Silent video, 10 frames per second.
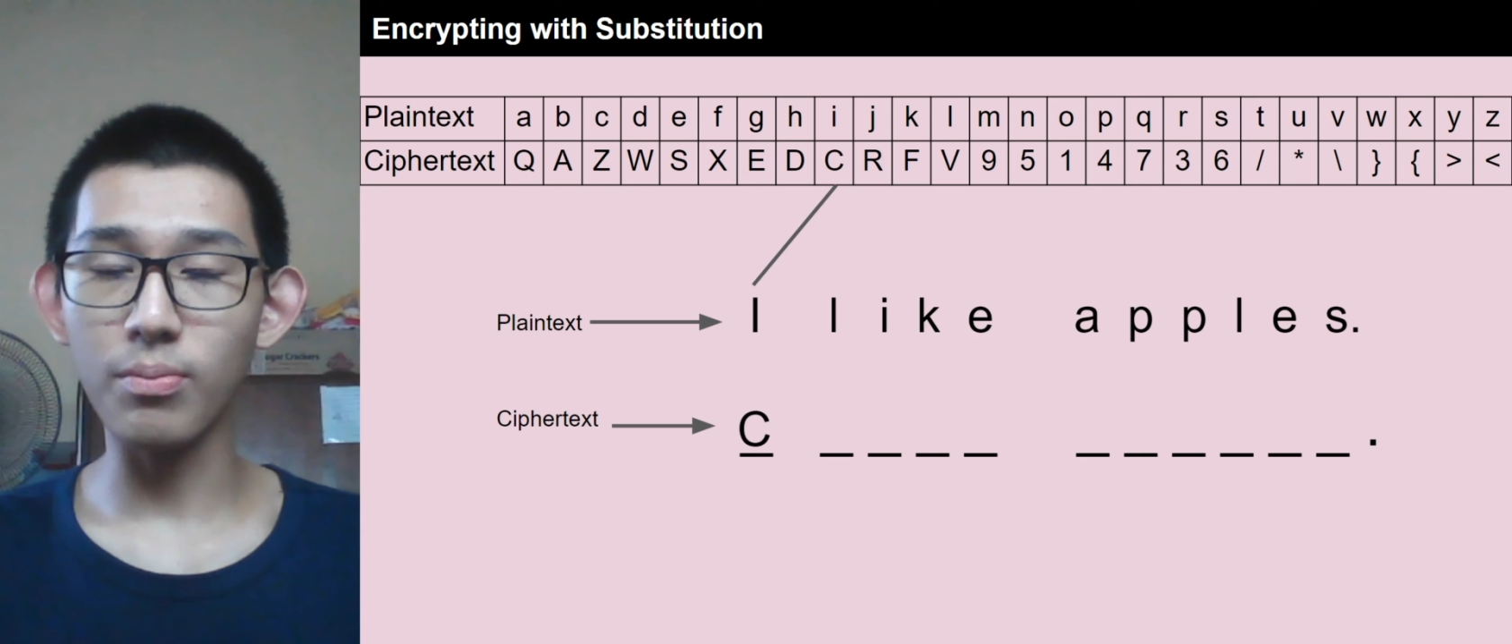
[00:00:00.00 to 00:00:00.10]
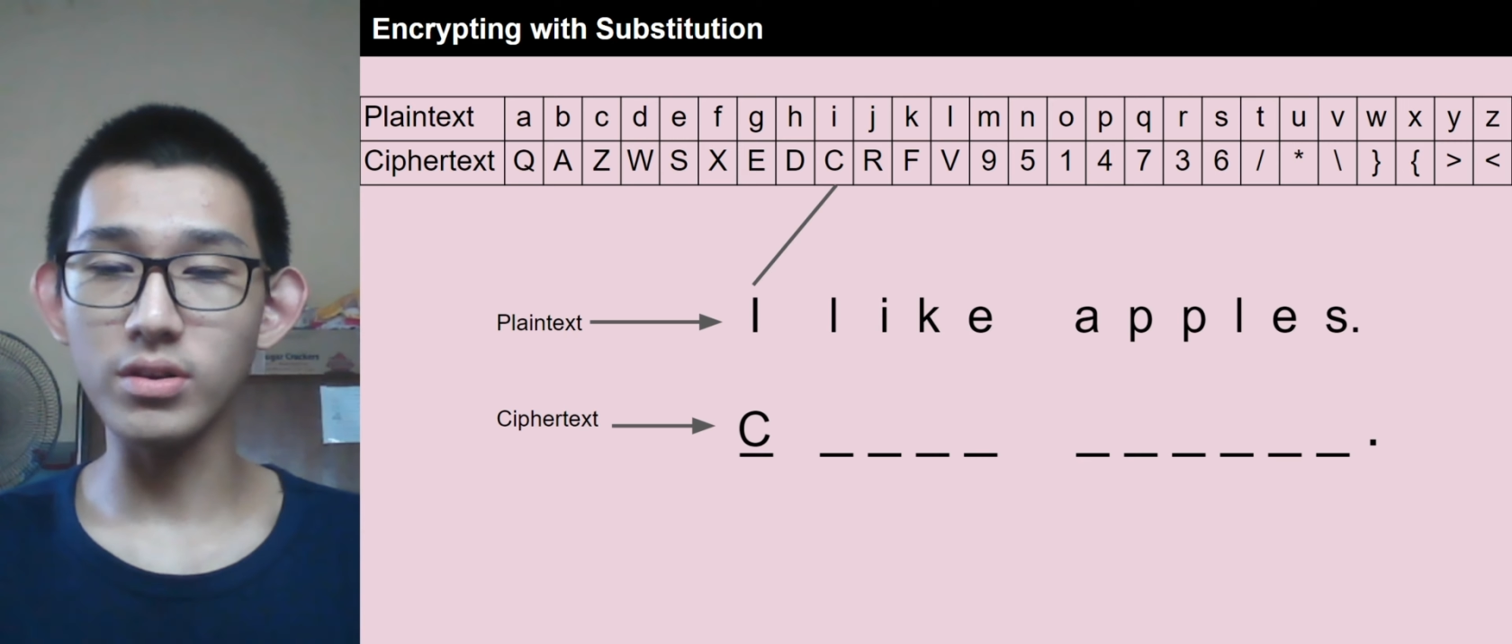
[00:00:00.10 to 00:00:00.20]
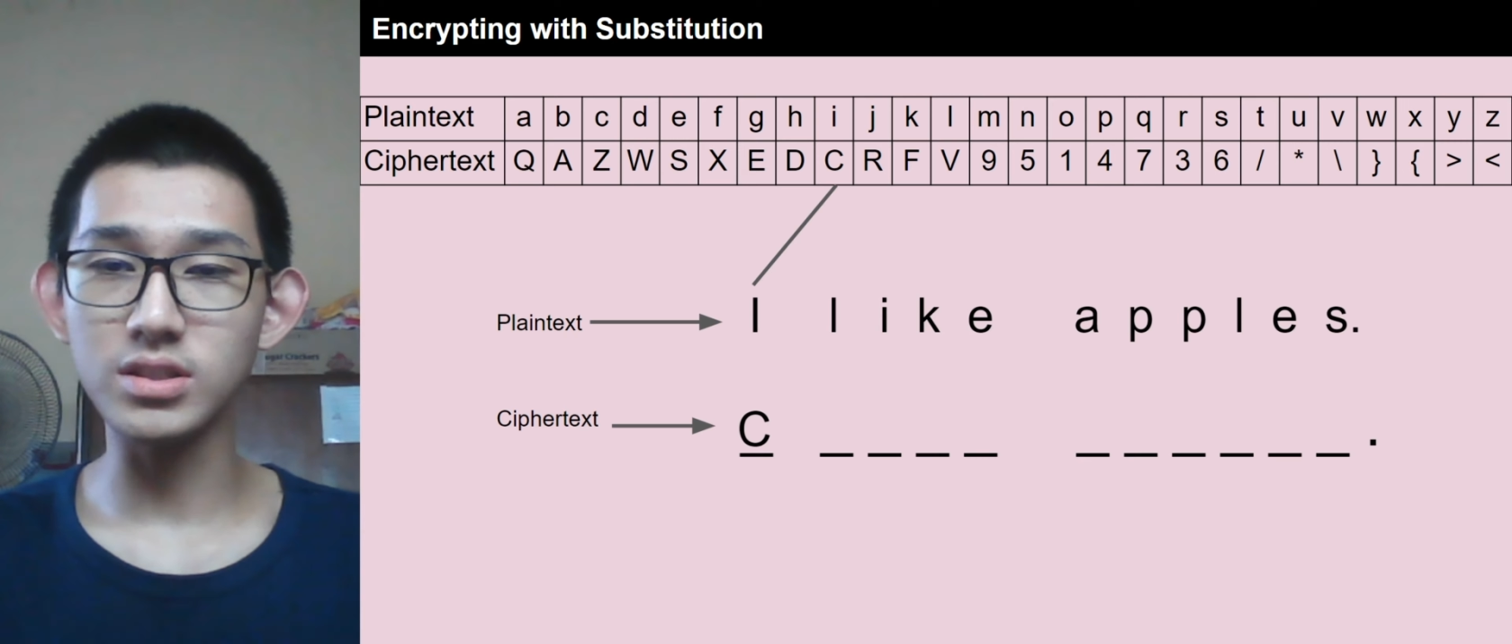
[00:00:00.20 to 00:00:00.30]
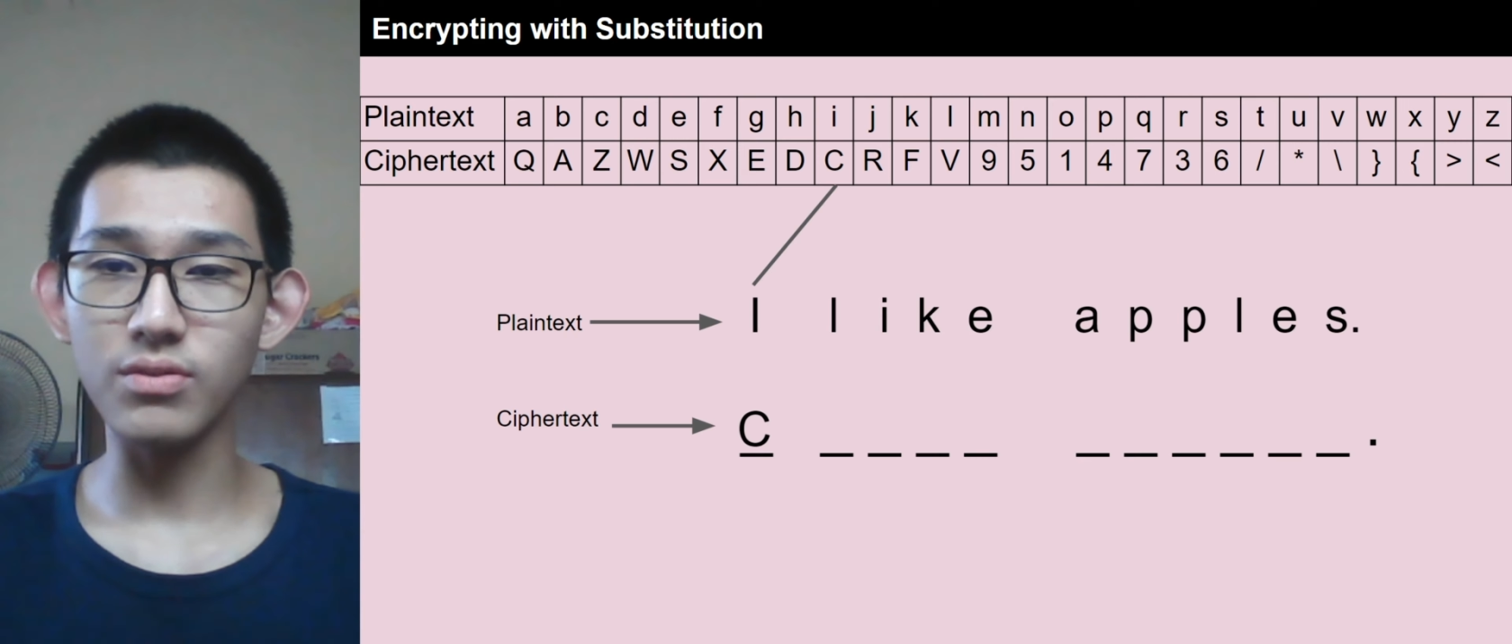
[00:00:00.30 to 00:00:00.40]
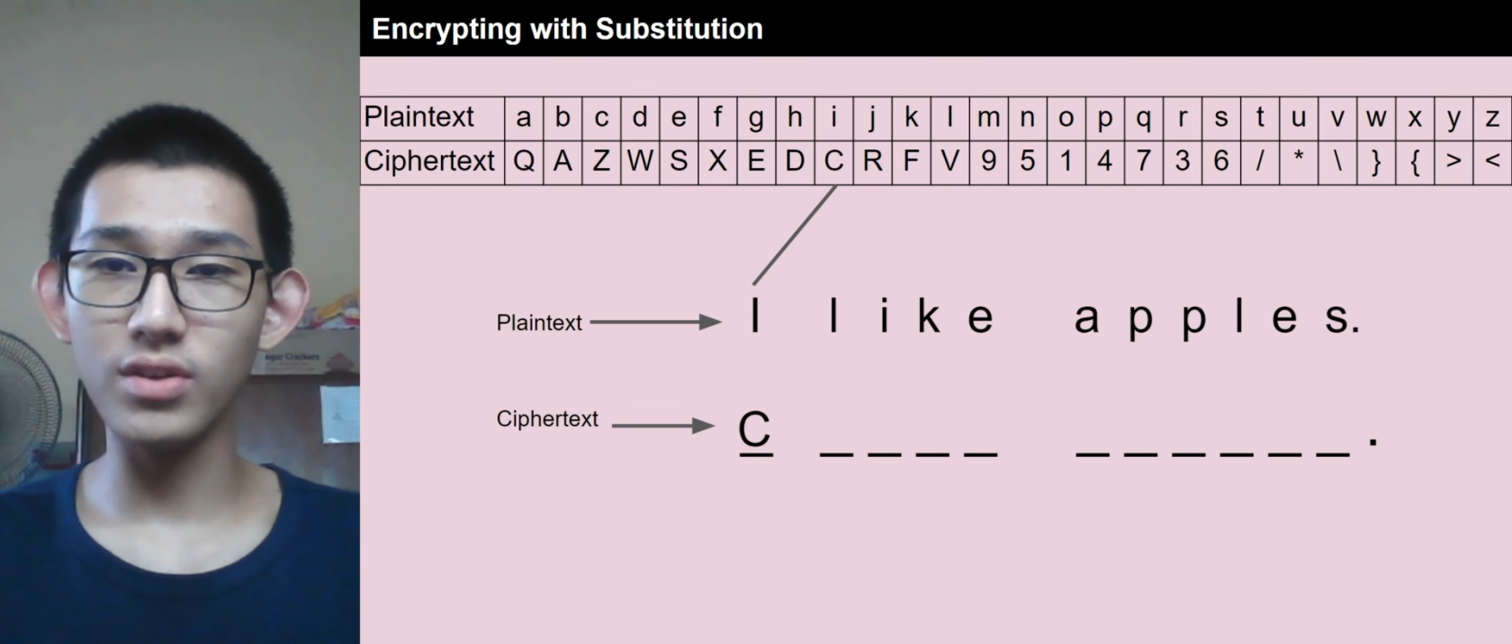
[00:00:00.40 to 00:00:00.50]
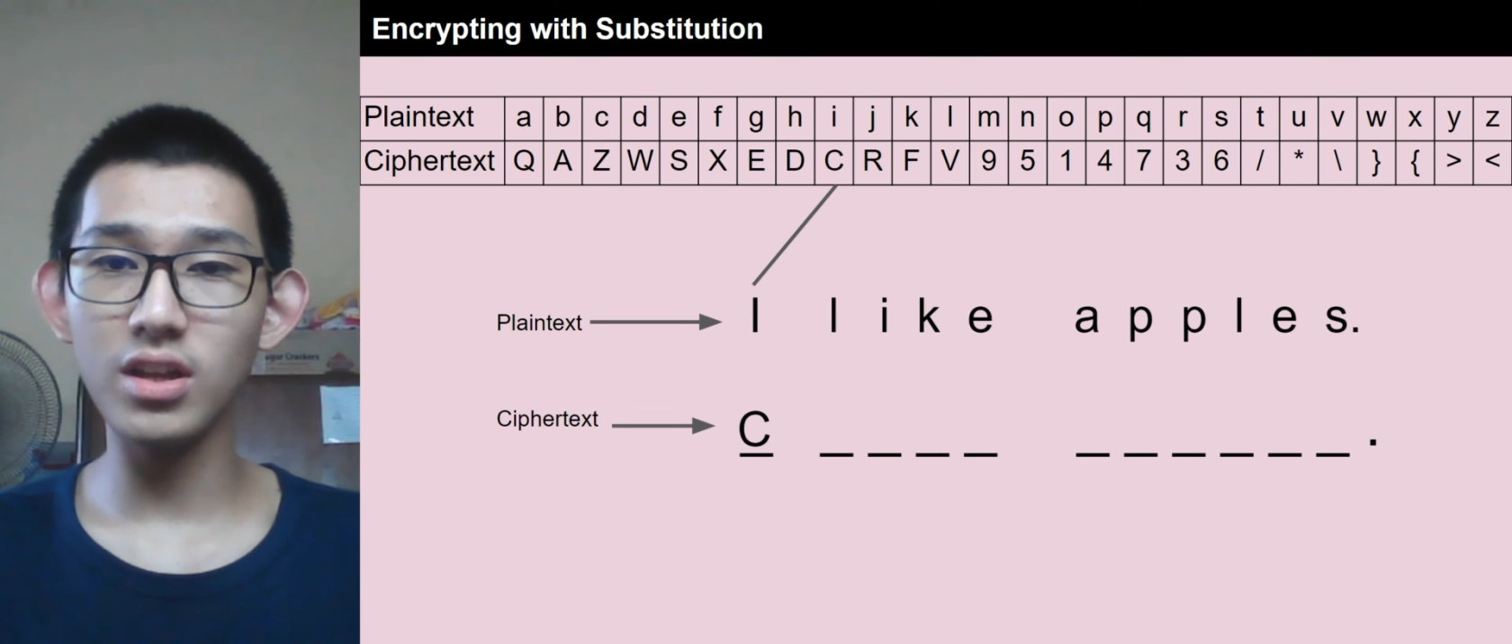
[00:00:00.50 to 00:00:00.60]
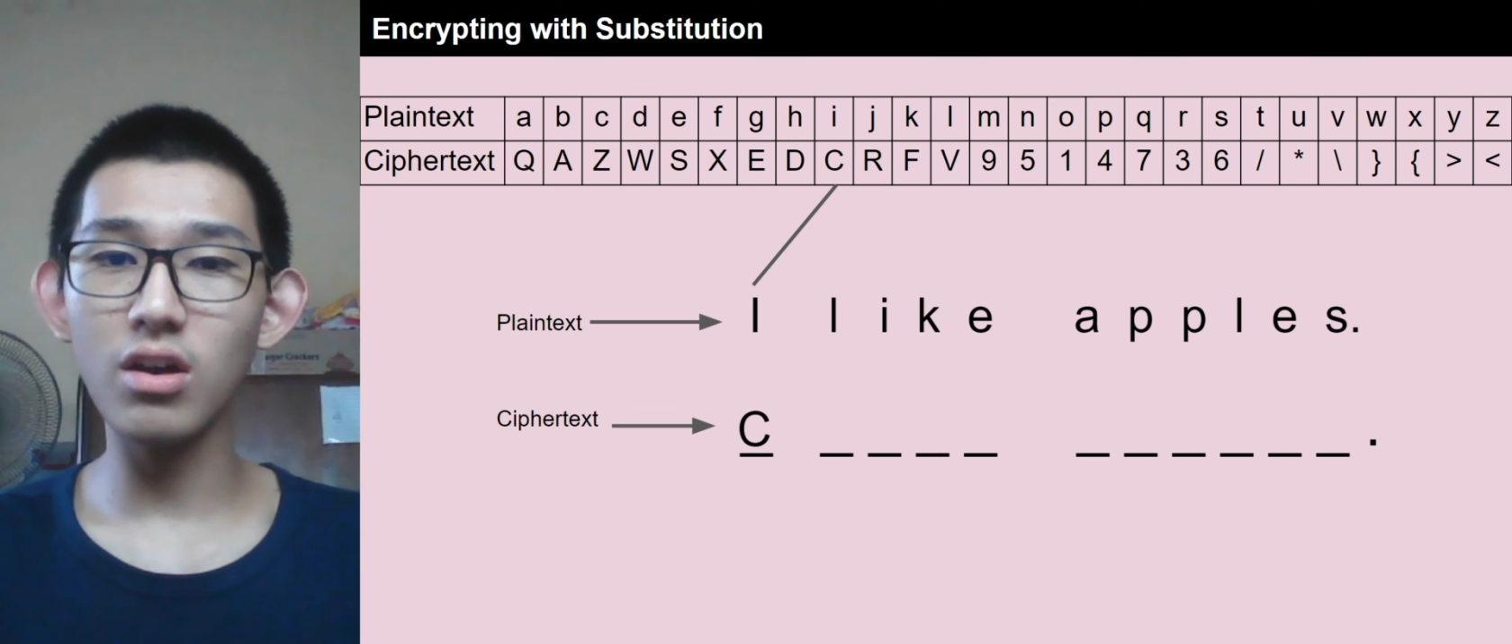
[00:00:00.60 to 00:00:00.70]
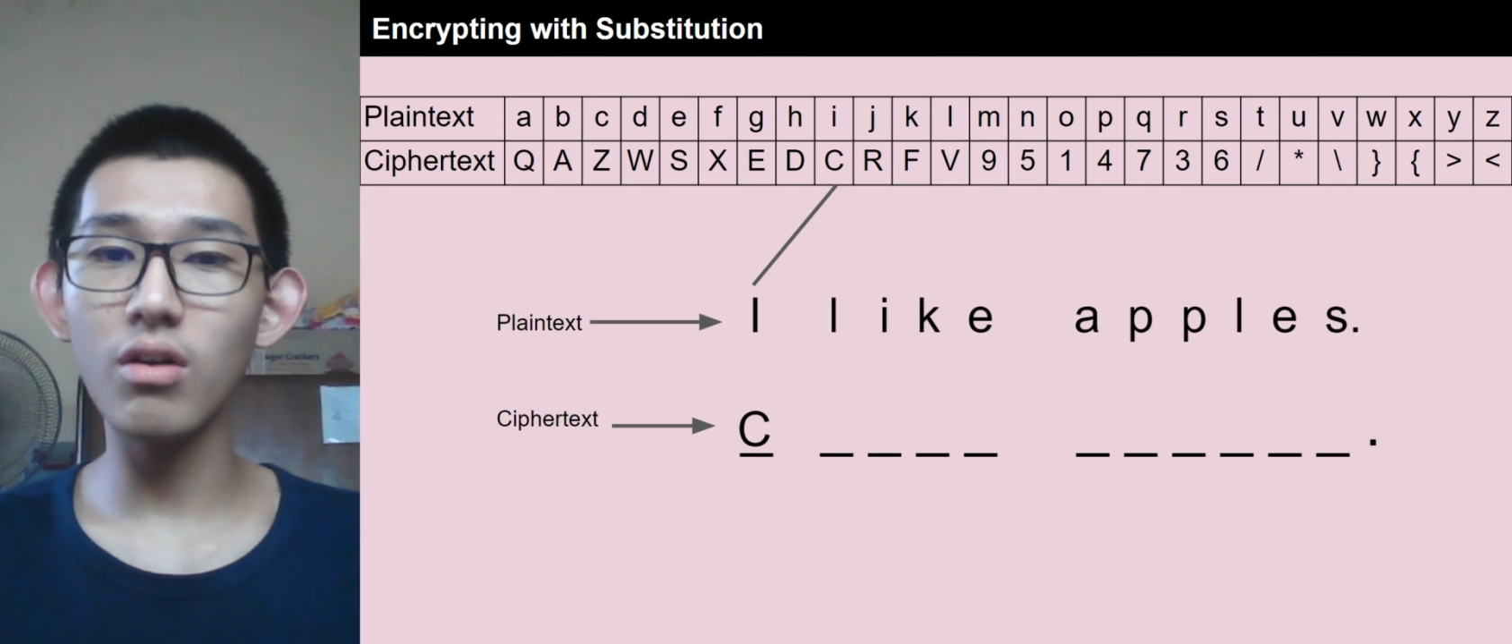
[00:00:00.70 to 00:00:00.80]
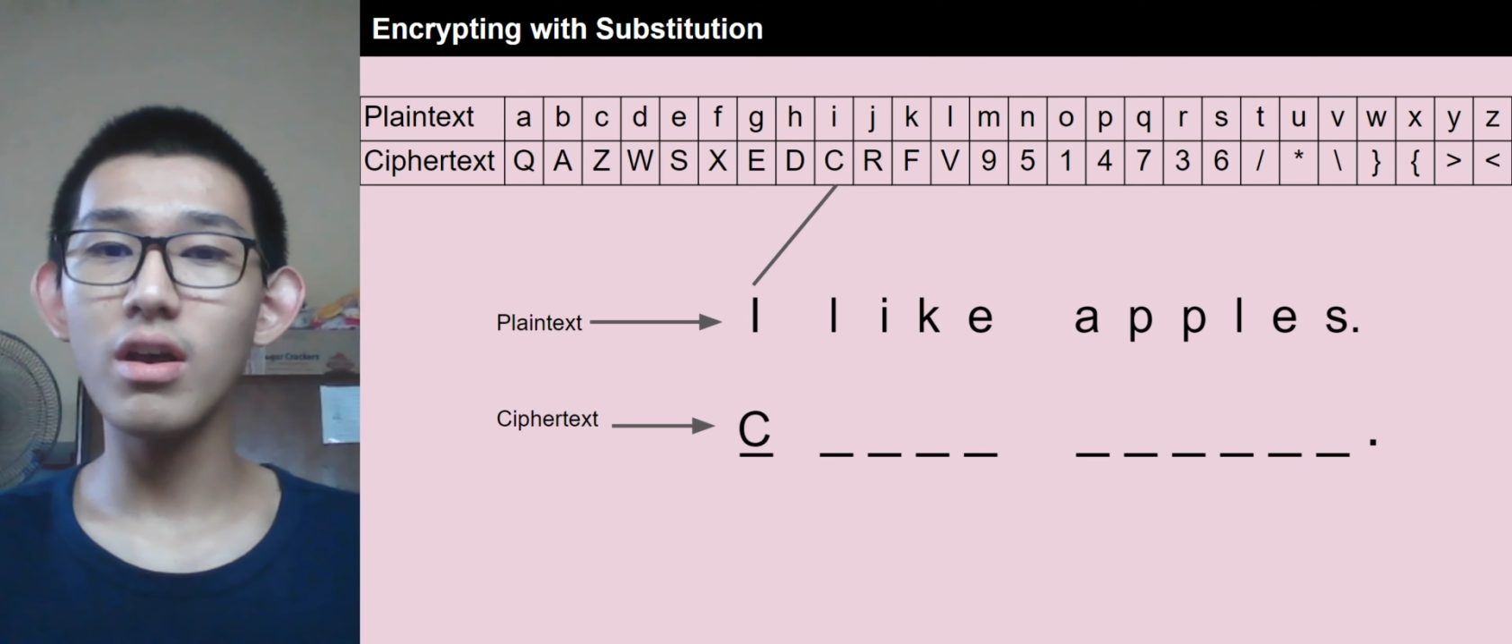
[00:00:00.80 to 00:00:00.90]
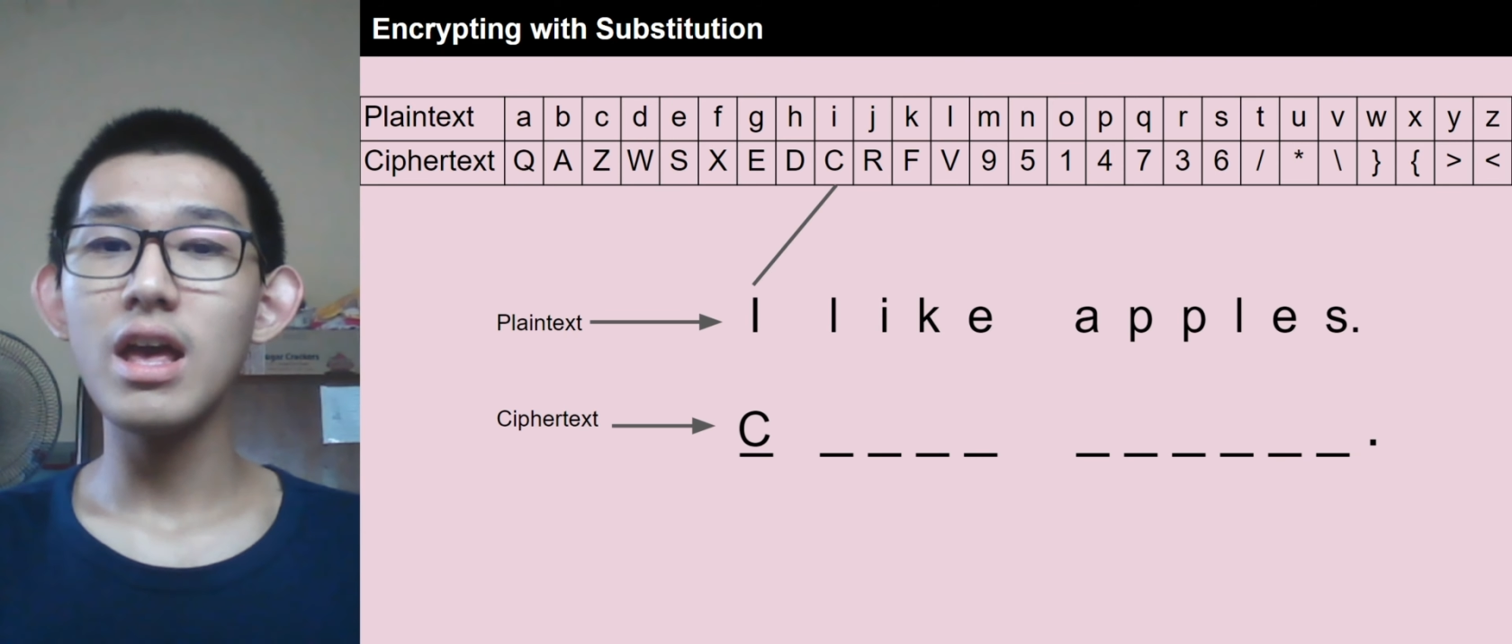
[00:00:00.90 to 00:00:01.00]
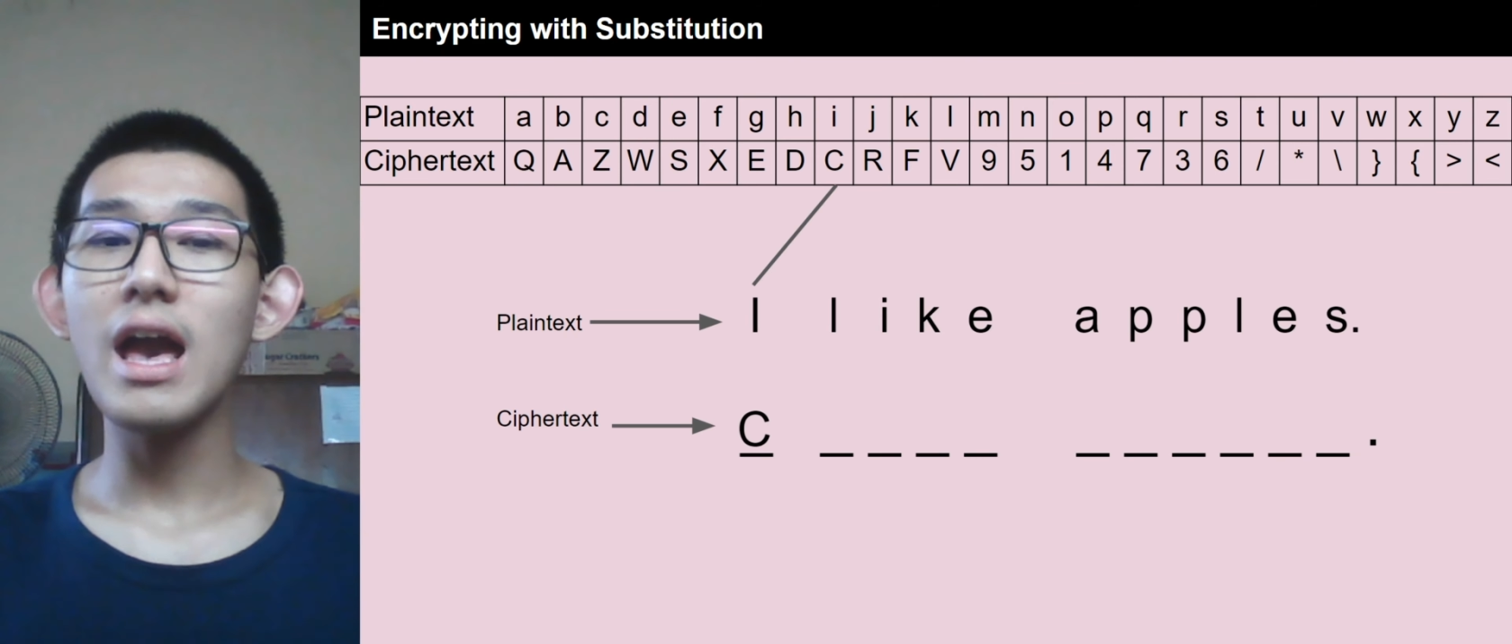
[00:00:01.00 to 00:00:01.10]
pause the video